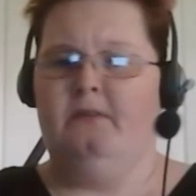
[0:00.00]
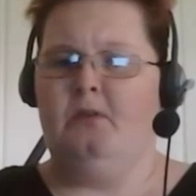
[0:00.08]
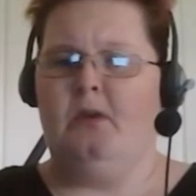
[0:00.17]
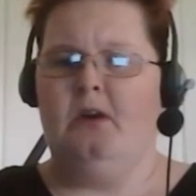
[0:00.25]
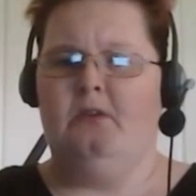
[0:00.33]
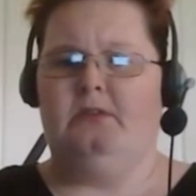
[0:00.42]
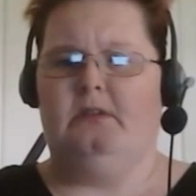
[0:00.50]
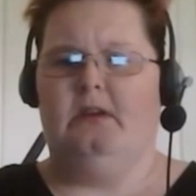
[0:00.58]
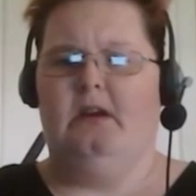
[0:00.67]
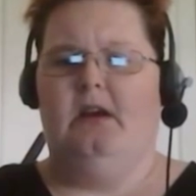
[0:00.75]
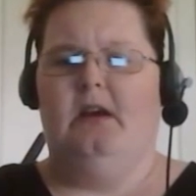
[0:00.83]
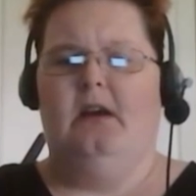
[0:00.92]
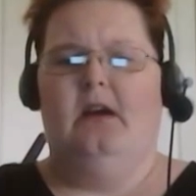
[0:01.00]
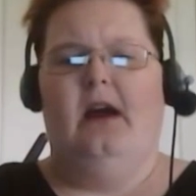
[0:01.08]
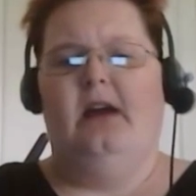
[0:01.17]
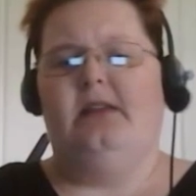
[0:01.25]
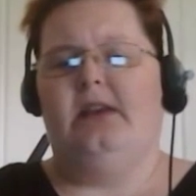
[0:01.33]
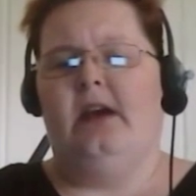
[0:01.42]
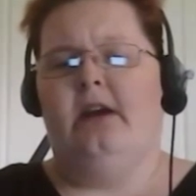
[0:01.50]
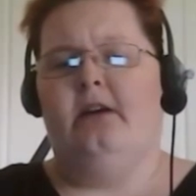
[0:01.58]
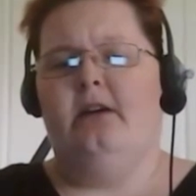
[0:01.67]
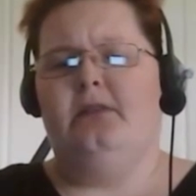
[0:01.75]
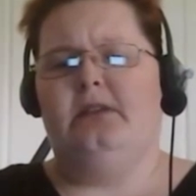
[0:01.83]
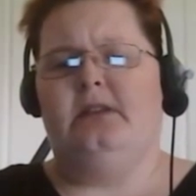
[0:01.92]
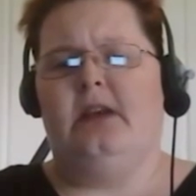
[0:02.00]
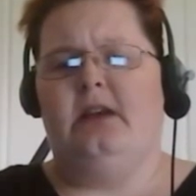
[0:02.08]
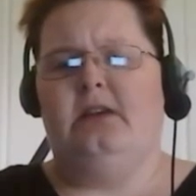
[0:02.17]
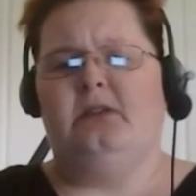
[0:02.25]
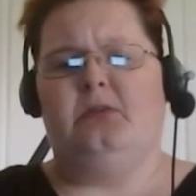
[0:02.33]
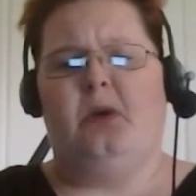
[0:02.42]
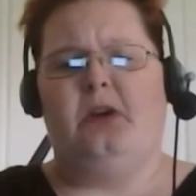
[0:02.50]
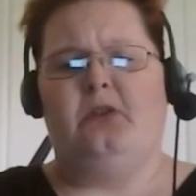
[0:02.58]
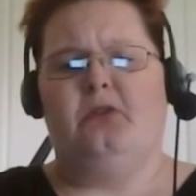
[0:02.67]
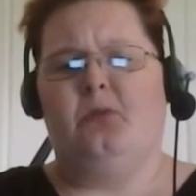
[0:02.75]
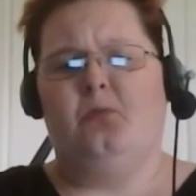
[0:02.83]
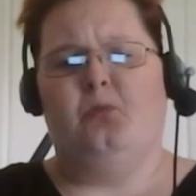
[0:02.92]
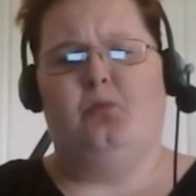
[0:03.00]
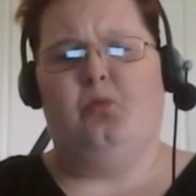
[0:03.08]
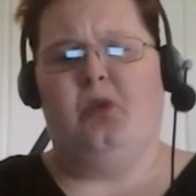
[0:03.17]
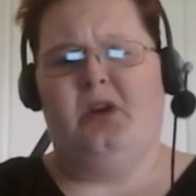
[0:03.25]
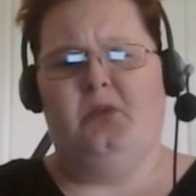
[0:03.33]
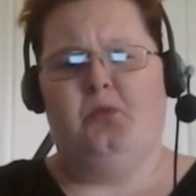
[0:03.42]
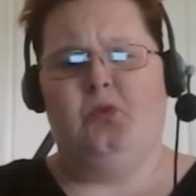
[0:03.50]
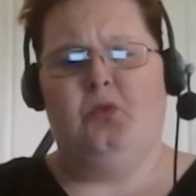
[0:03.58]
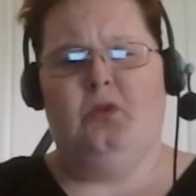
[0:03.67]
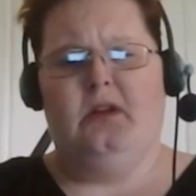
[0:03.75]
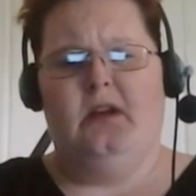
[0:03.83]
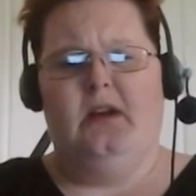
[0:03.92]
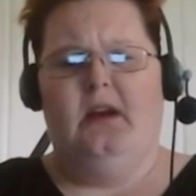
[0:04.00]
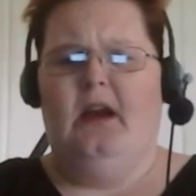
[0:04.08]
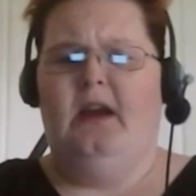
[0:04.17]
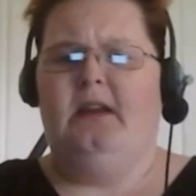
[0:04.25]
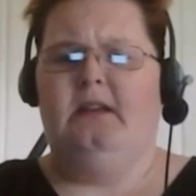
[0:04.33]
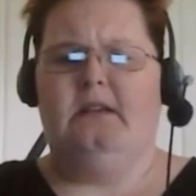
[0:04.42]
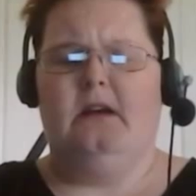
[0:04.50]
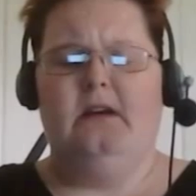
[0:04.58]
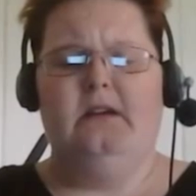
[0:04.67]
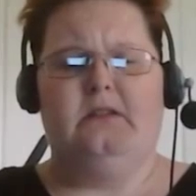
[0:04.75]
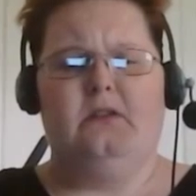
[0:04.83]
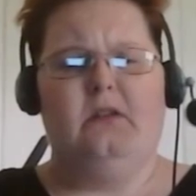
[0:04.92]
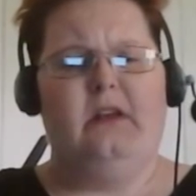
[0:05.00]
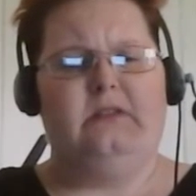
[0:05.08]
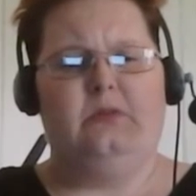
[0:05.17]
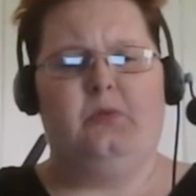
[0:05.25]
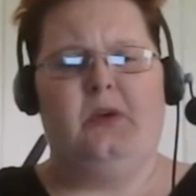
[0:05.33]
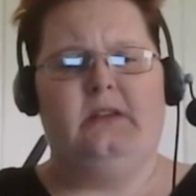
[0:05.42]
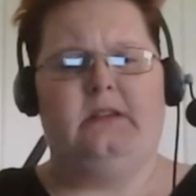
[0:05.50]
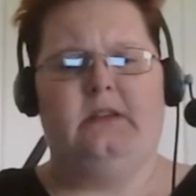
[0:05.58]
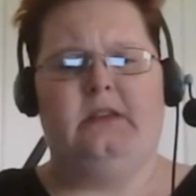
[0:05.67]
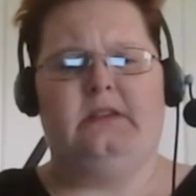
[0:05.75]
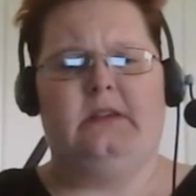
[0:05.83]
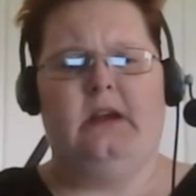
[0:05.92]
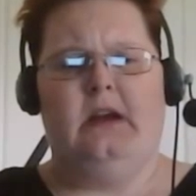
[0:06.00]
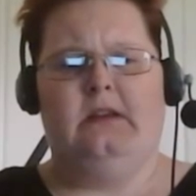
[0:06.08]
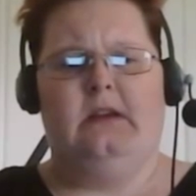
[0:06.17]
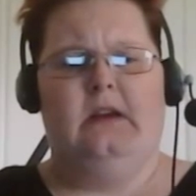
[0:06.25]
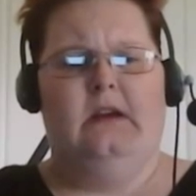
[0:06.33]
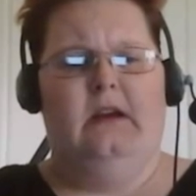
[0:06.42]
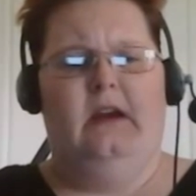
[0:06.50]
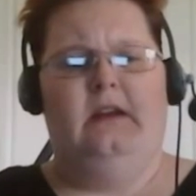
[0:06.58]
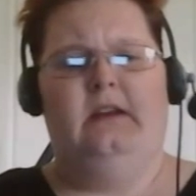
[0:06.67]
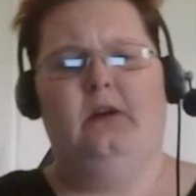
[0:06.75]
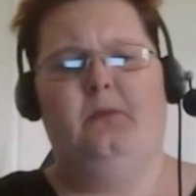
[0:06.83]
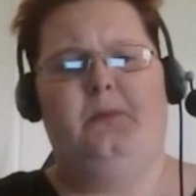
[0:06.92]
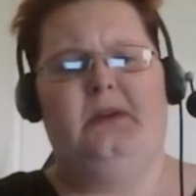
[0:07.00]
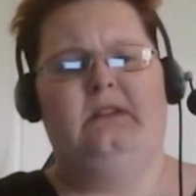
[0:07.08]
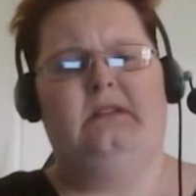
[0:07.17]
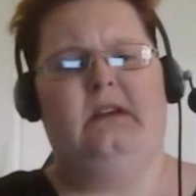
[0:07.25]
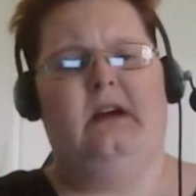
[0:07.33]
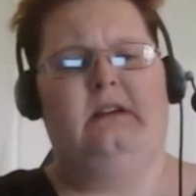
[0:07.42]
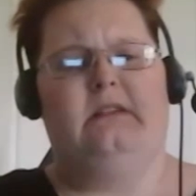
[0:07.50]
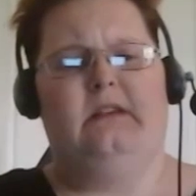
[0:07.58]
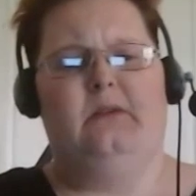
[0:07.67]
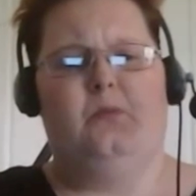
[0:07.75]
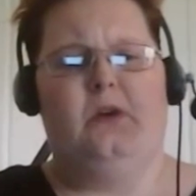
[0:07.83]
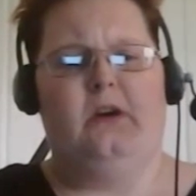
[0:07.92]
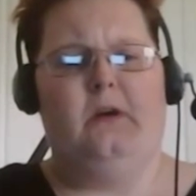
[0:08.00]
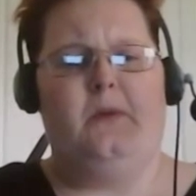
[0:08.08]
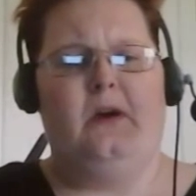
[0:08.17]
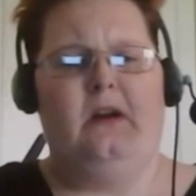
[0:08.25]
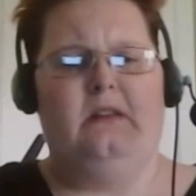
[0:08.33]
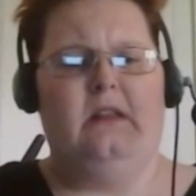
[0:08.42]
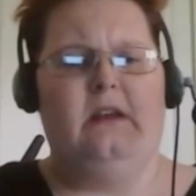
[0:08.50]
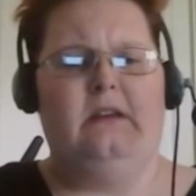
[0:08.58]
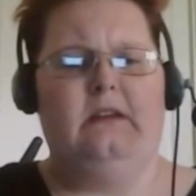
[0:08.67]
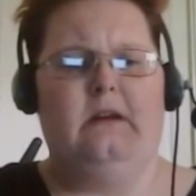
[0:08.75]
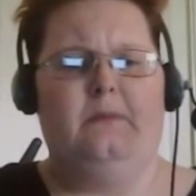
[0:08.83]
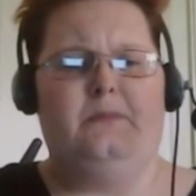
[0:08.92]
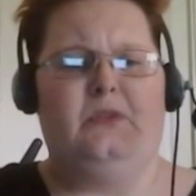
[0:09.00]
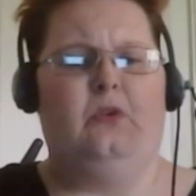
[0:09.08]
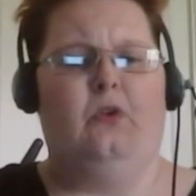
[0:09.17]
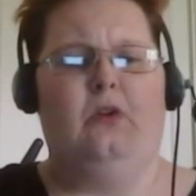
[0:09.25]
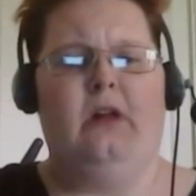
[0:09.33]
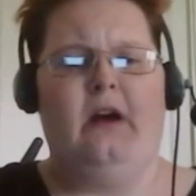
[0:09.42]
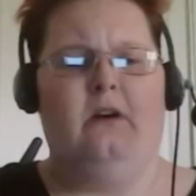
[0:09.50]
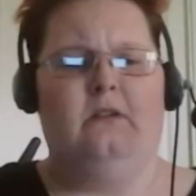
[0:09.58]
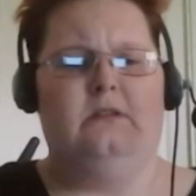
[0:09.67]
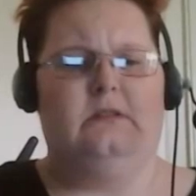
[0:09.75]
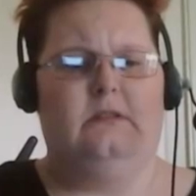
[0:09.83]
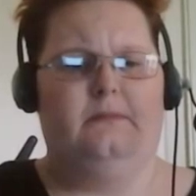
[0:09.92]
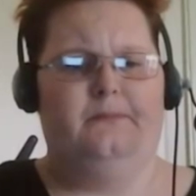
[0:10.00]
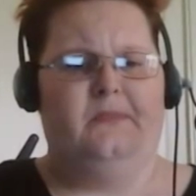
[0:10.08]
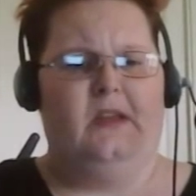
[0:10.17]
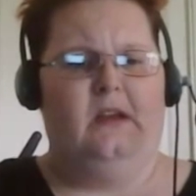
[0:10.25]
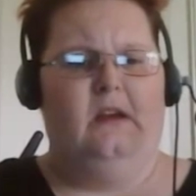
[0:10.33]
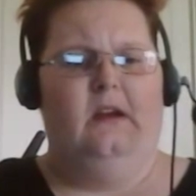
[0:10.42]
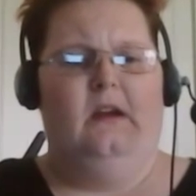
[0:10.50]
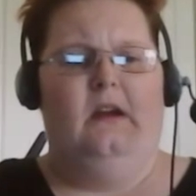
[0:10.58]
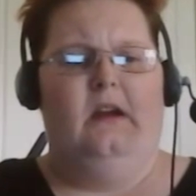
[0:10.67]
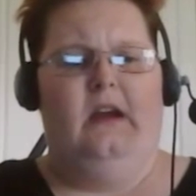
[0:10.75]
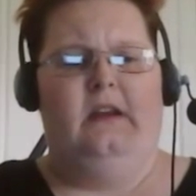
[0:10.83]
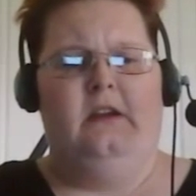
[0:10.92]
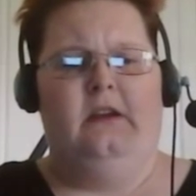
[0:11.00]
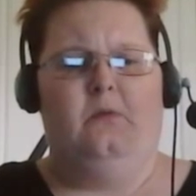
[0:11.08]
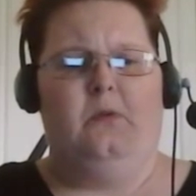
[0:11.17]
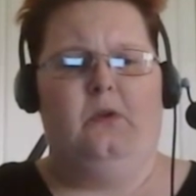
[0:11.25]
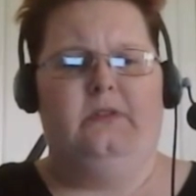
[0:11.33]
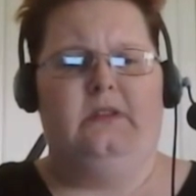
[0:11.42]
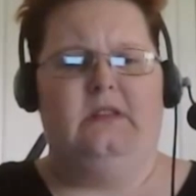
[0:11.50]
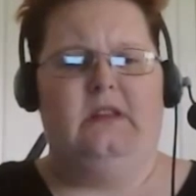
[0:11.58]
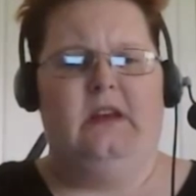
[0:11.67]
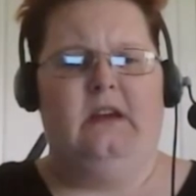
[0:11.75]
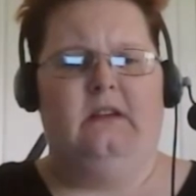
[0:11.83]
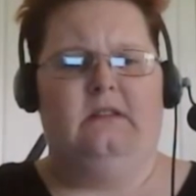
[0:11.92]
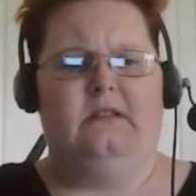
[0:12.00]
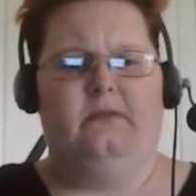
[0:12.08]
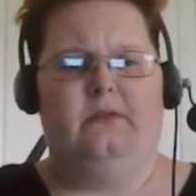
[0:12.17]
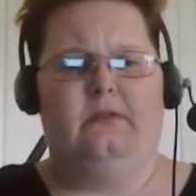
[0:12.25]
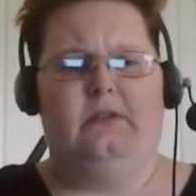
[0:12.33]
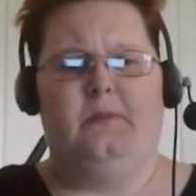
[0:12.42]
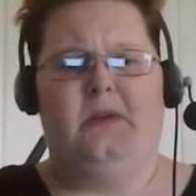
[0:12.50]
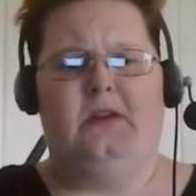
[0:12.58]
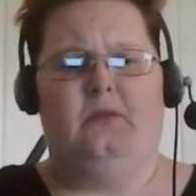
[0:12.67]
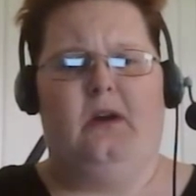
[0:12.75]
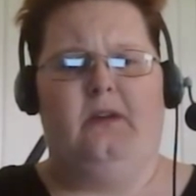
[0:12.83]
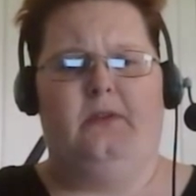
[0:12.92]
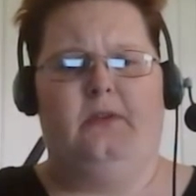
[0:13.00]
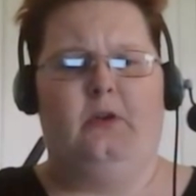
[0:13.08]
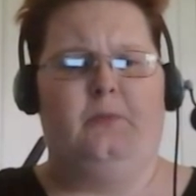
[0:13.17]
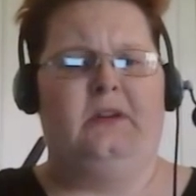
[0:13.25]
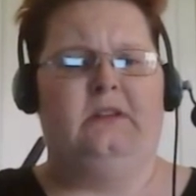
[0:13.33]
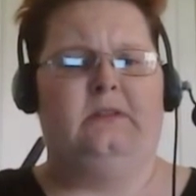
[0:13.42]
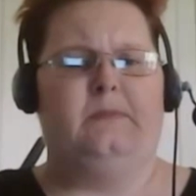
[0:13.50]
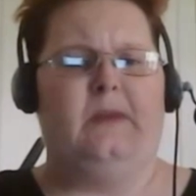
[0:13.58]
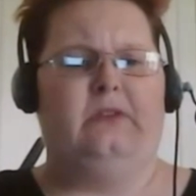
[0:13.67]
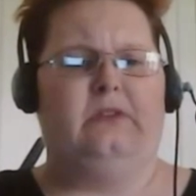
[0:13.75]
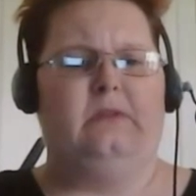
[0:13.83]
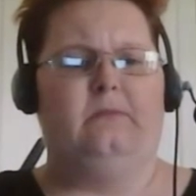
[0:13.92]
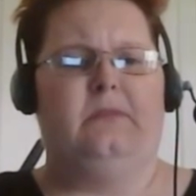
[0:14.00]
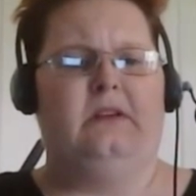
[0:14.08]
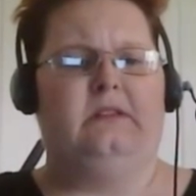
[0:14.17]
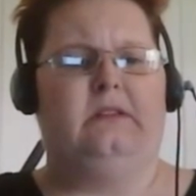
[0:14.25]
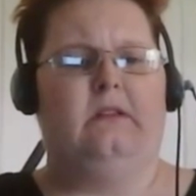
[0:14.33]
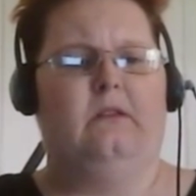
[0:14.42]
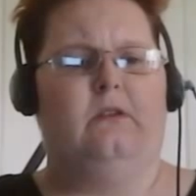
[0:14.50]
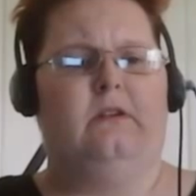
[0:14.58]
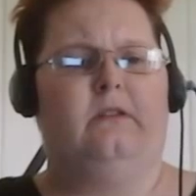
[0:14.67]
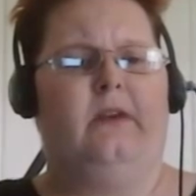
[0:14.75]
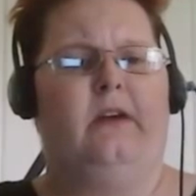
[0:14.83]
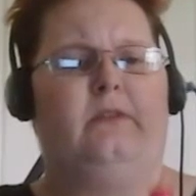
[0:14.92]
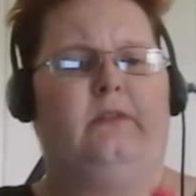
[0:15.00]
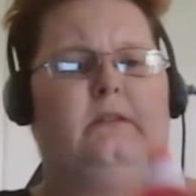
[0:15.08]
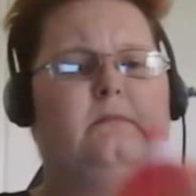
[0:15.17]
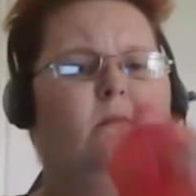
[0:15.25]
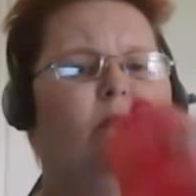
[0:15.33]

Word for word: of a rose. And the hair of his head is whiter than white wool and his eyes are like the rays of the sun. And he opened his eyes, and whereupon lighted up the whole house. And he arose in the hands of the midwife, and opened his mouth, and blessed the Lord of heaven.